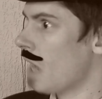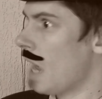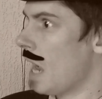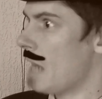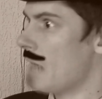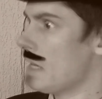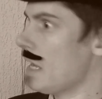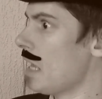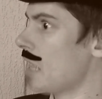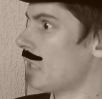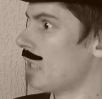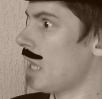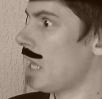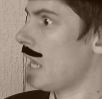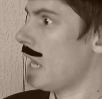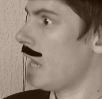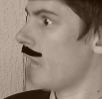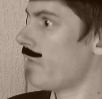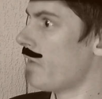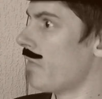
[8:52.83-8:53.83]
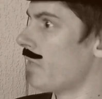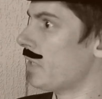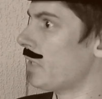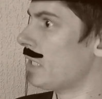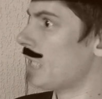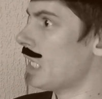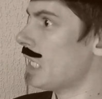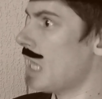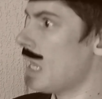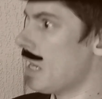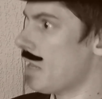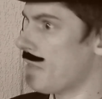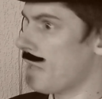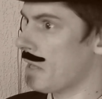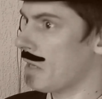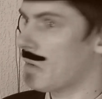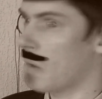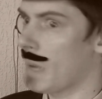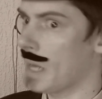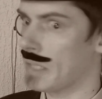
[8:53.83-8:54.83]
I dare say I've never seen anything
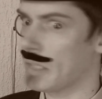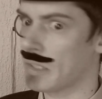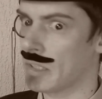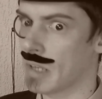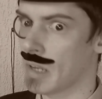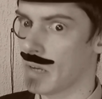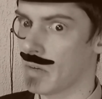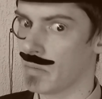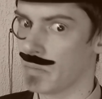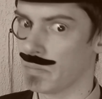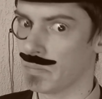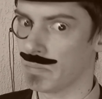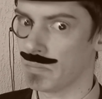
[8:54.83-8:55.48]
quite so